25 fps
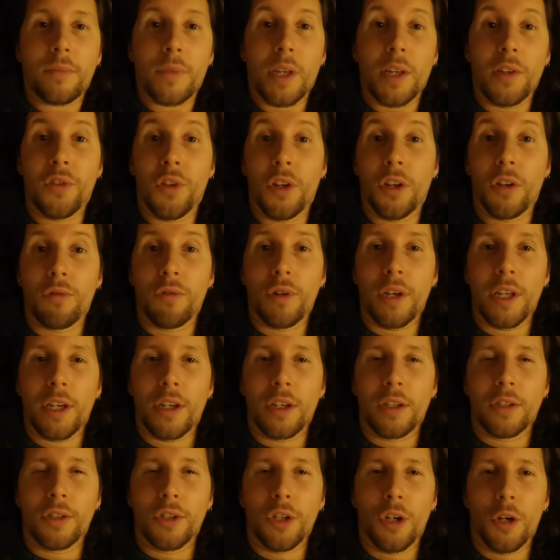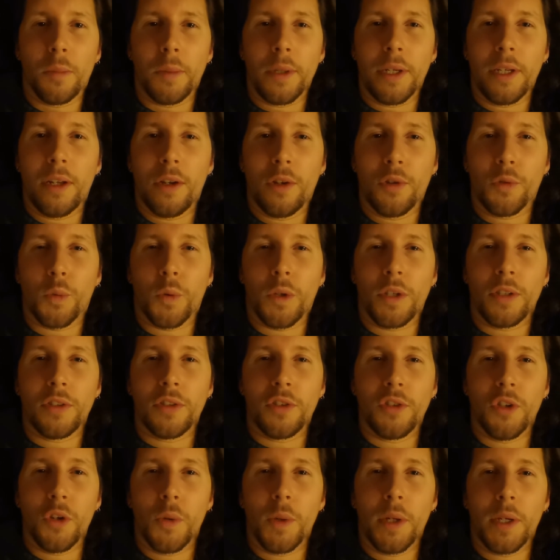he's done a really good job. He knows what he's
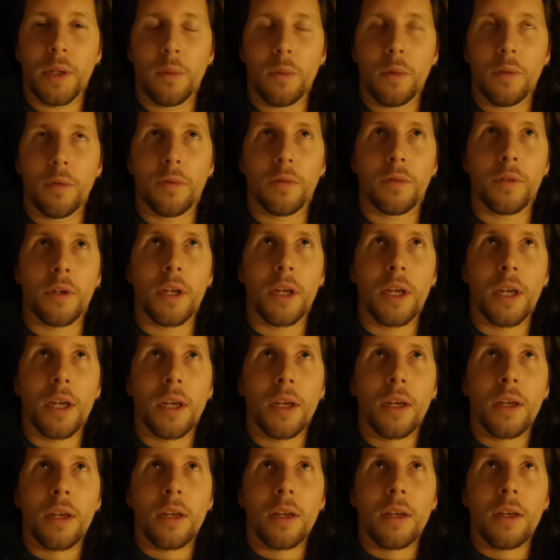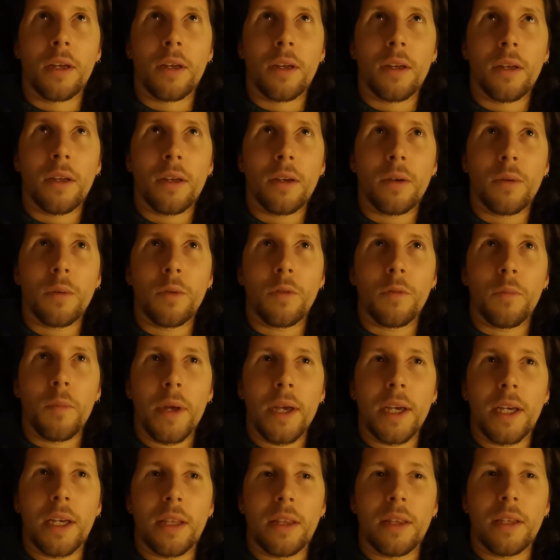doing with
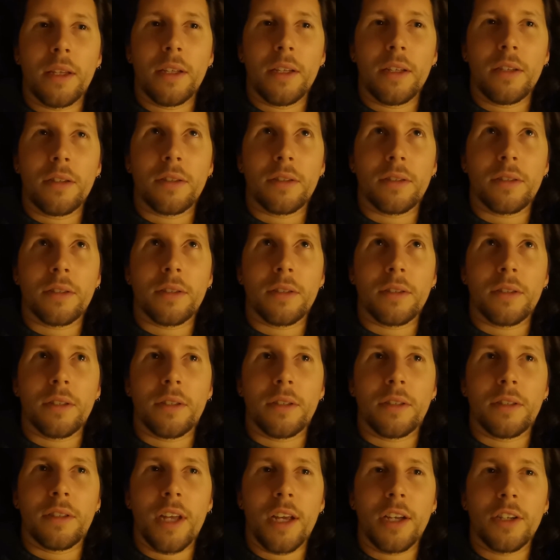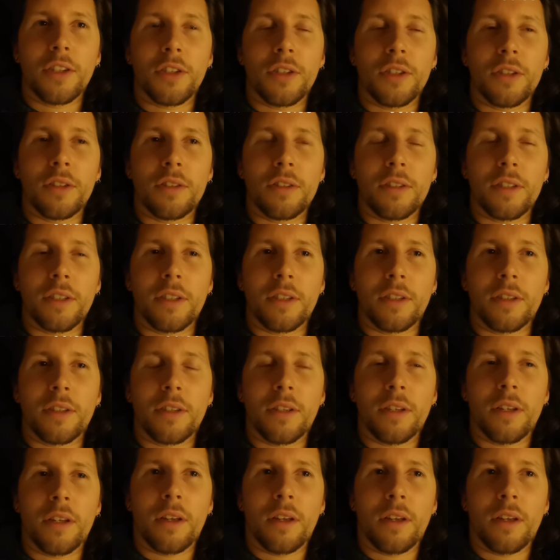making these sessions. And,